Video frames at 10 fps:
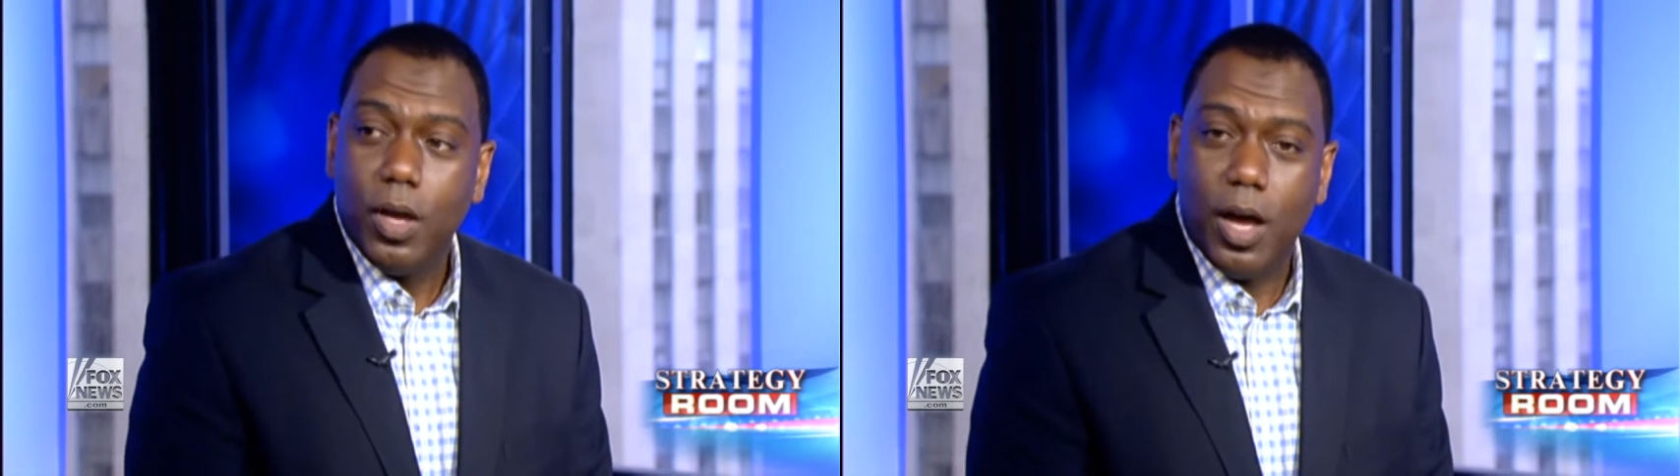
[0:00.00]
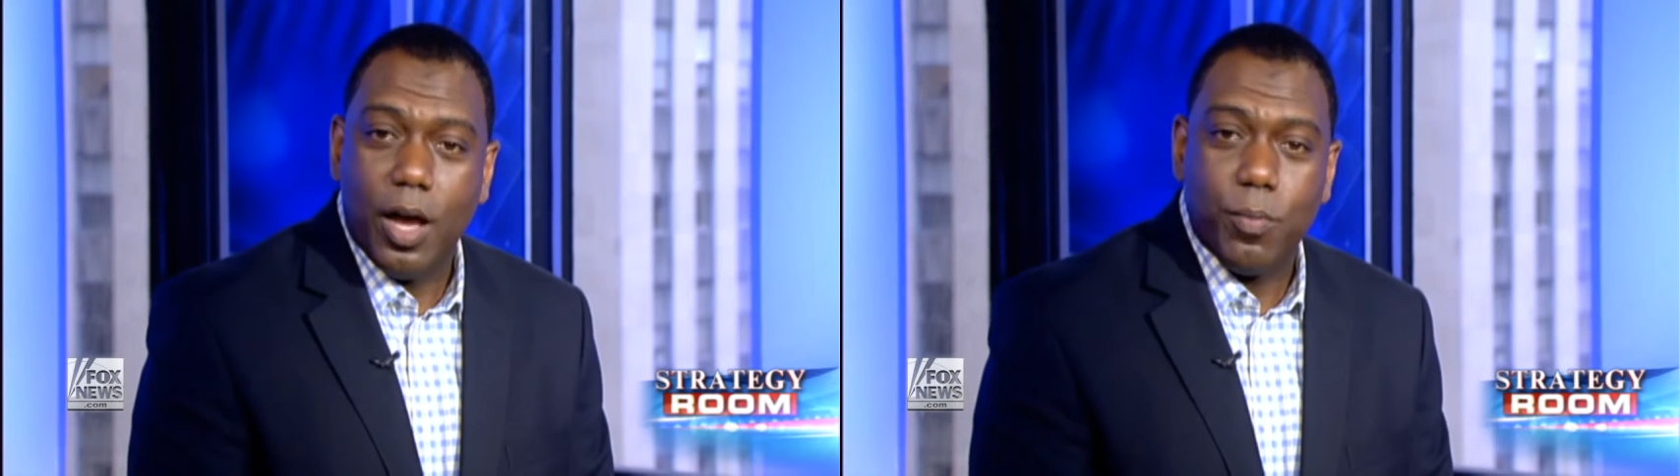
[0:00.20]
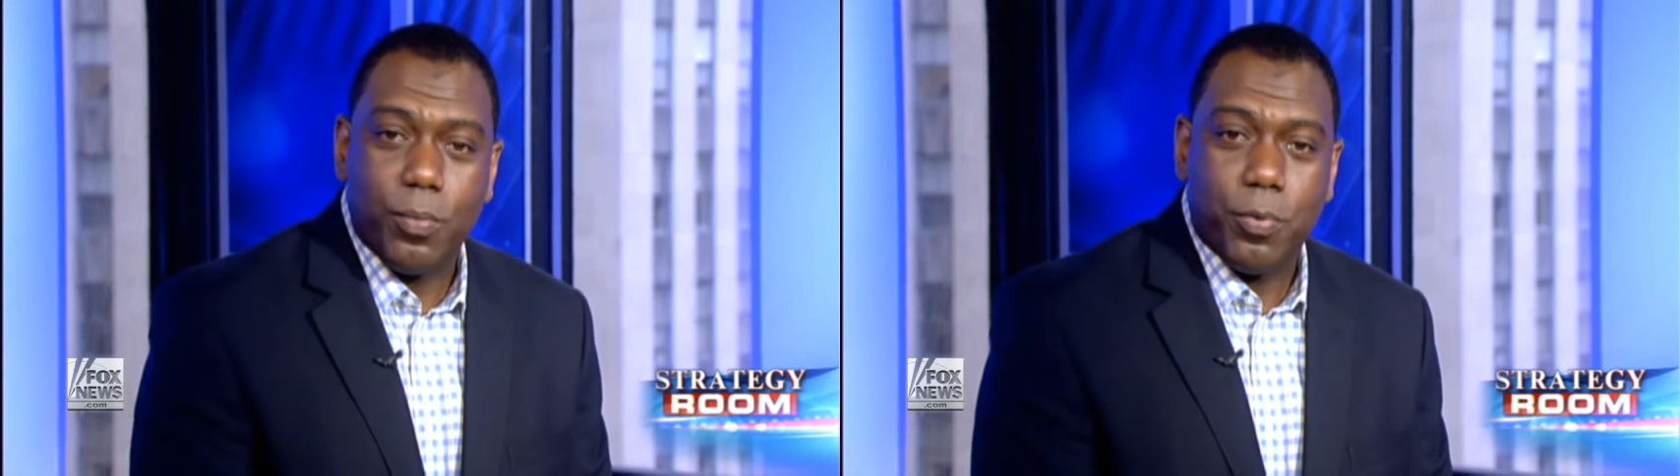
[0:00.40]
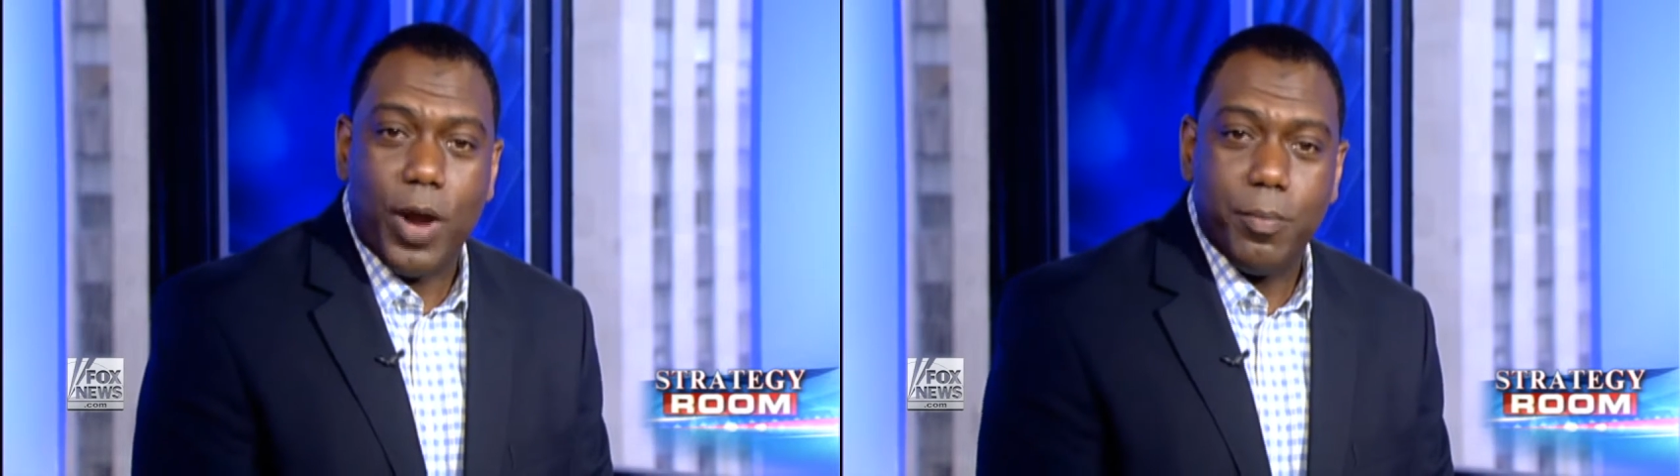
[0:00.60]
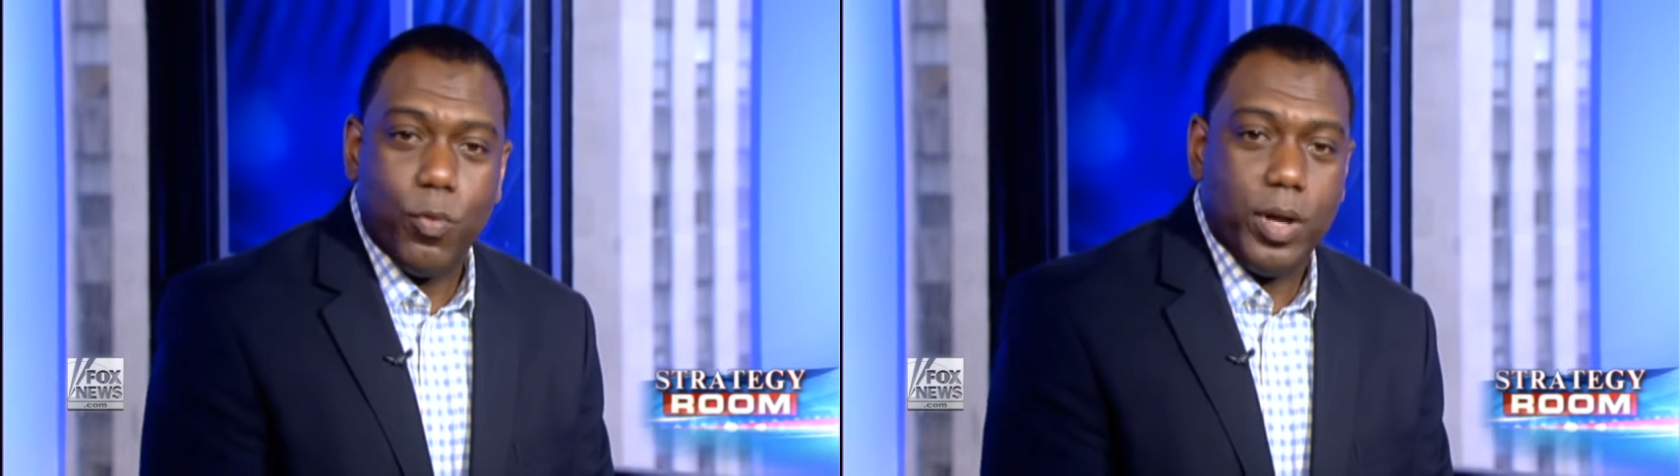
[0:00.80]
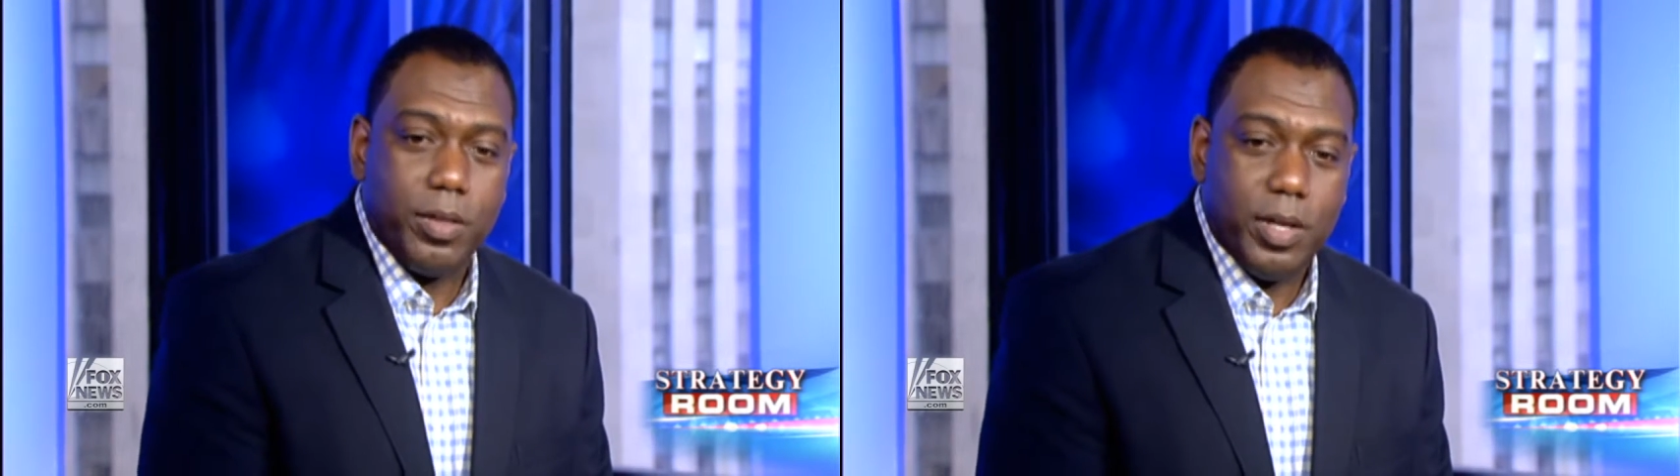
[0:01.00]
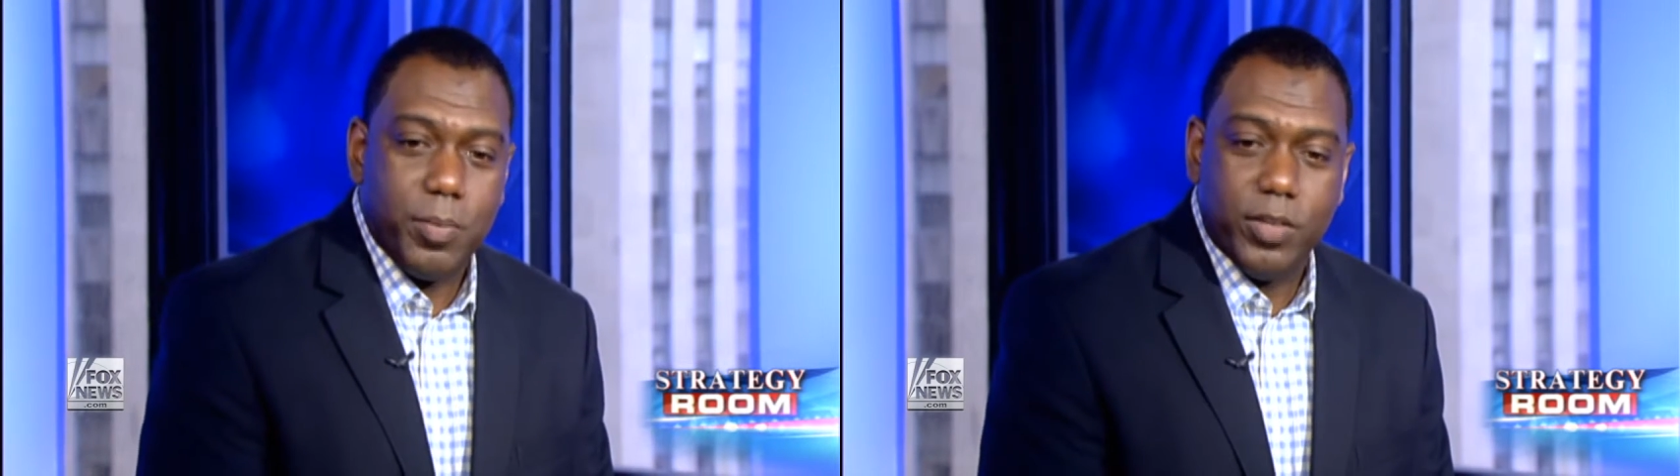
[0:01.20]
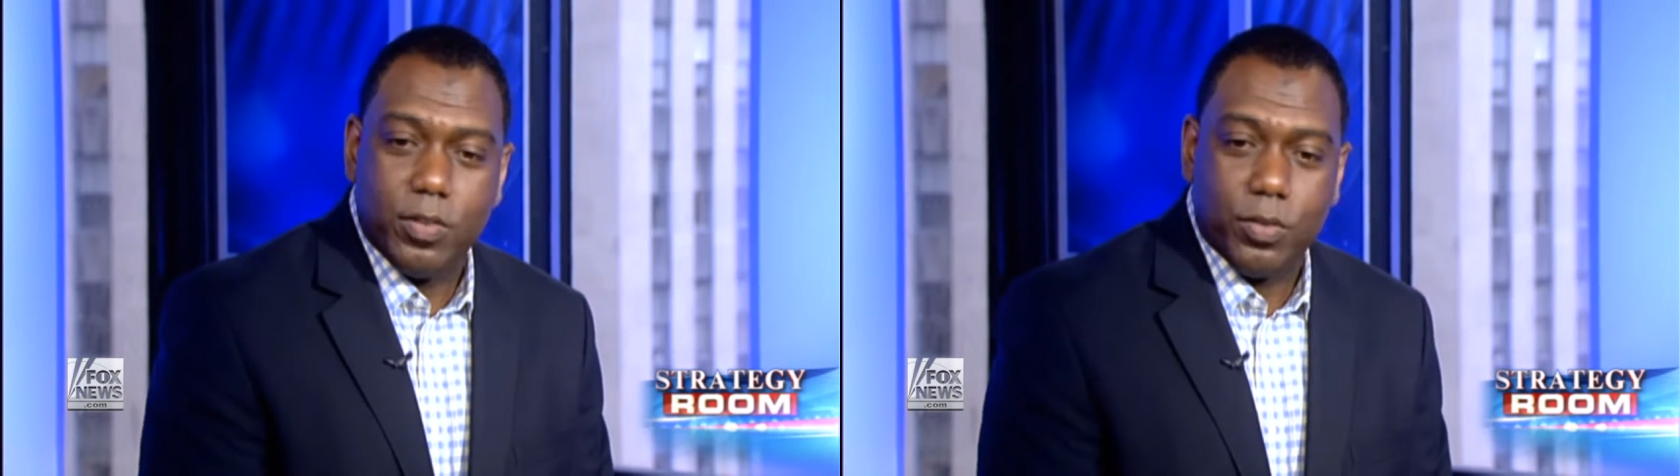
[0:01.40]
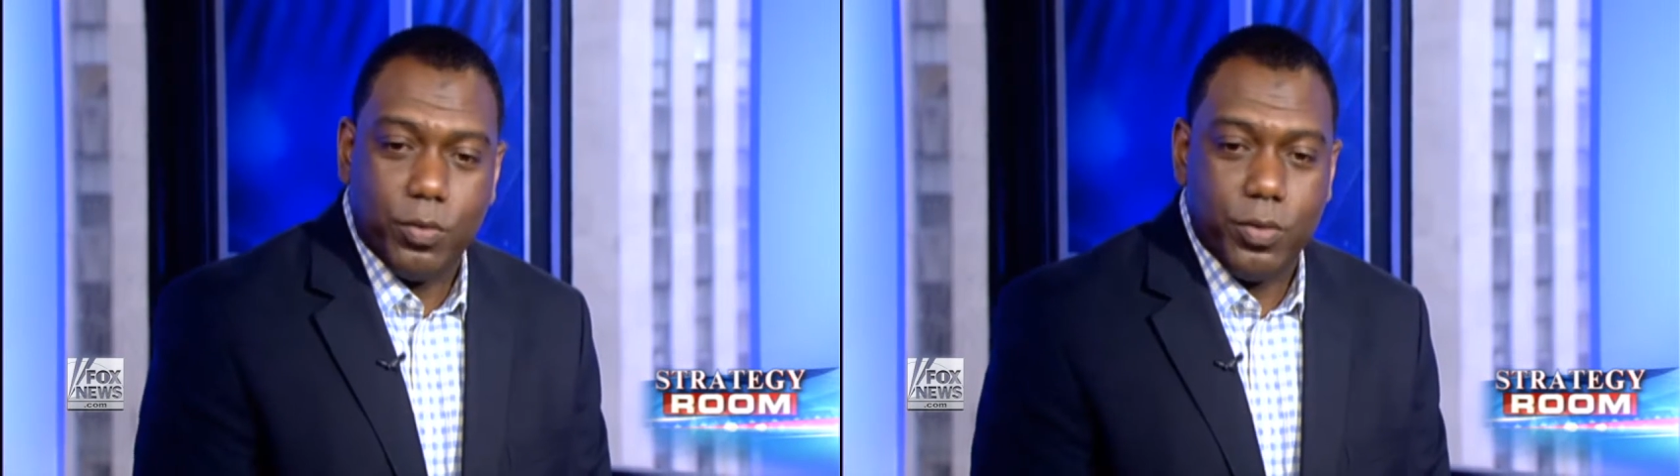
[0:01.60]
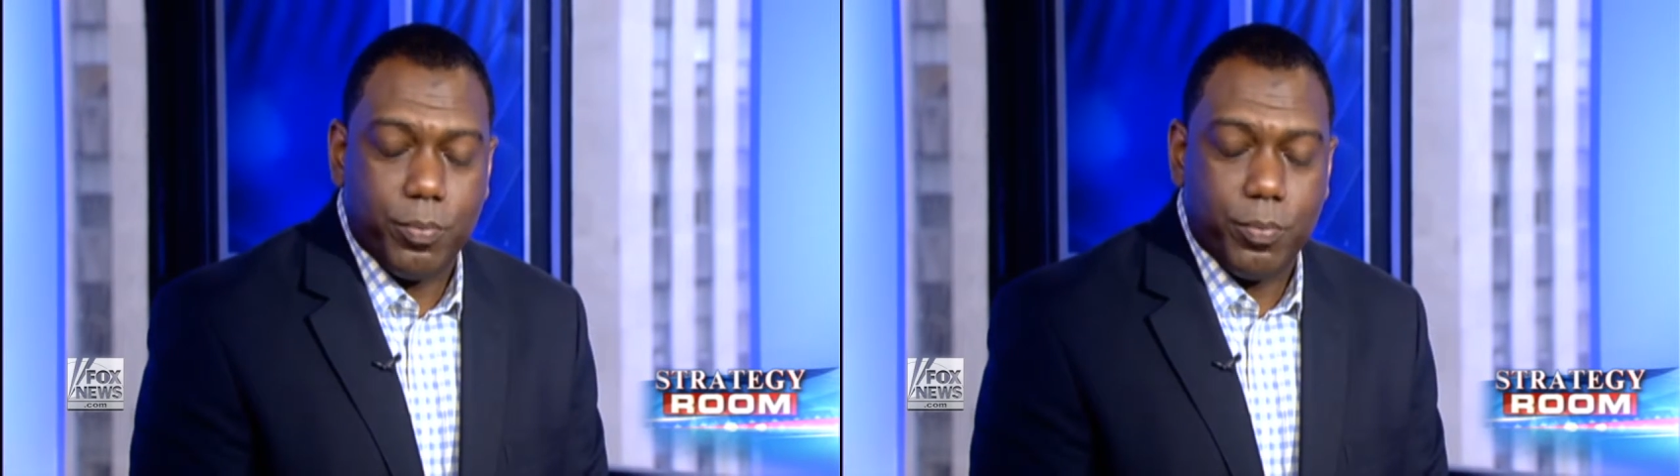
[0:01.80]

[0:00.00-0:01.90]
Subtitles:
whether he makes it through